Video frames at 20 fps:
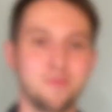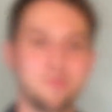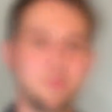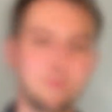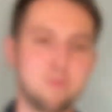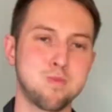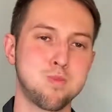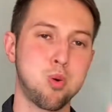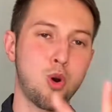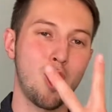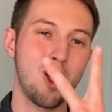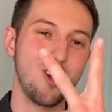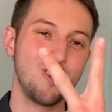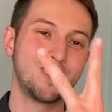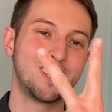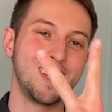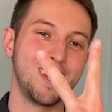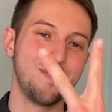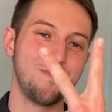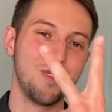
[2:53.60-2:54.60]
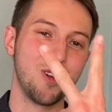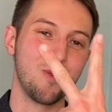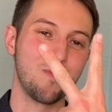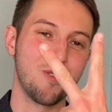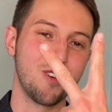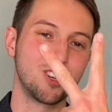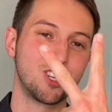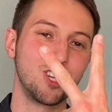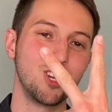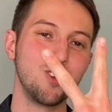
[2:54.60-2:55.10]
Pro tip
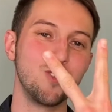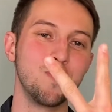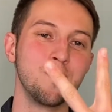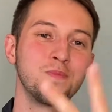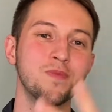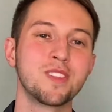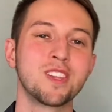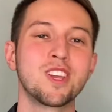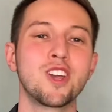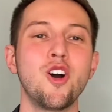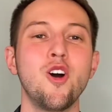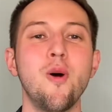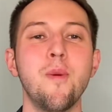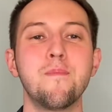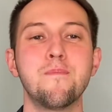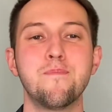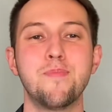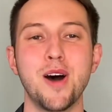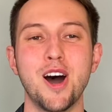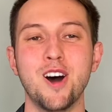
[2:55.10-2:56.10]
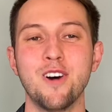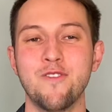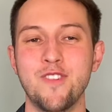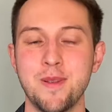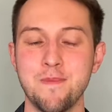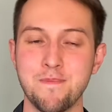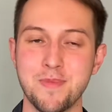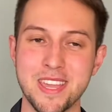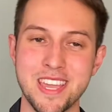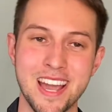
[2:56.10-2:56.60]
number 2, go above
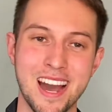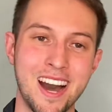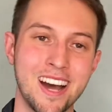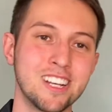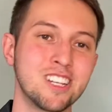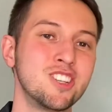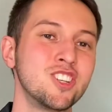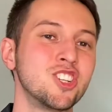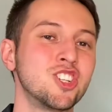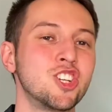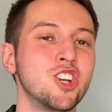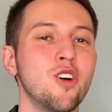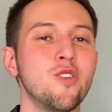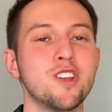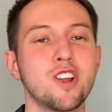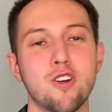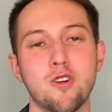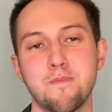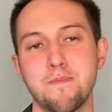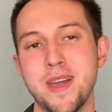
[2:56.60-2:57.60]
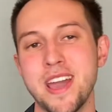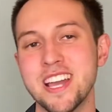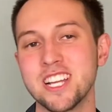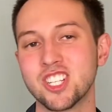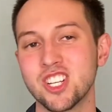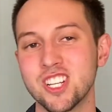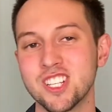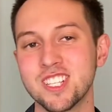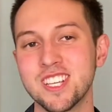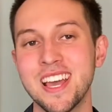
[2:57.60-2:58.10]
and beyond to show your
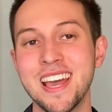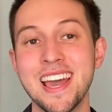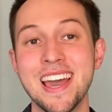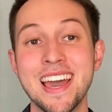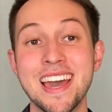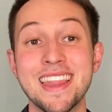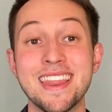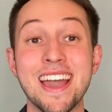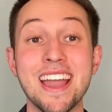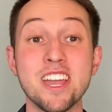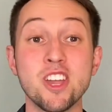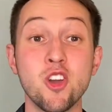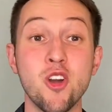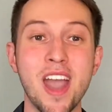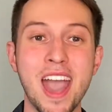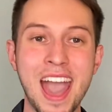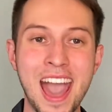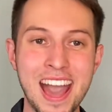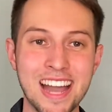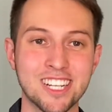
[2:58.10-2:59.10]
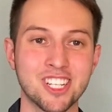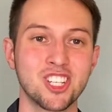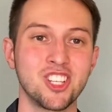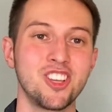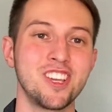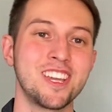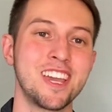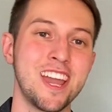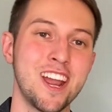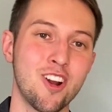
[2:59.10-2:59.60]
patients that you
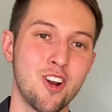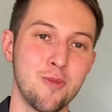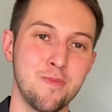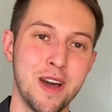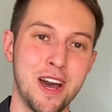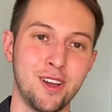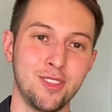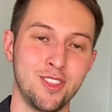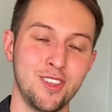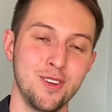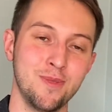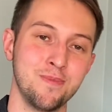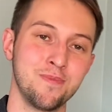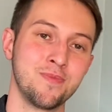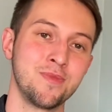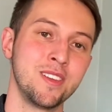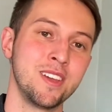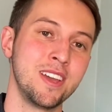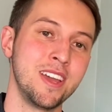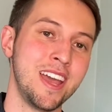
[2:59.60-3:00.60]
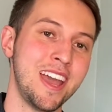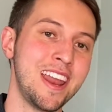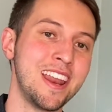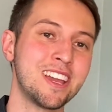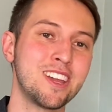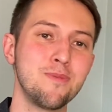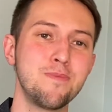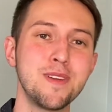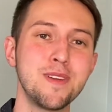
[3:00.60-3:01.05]
actually care about them. And it could be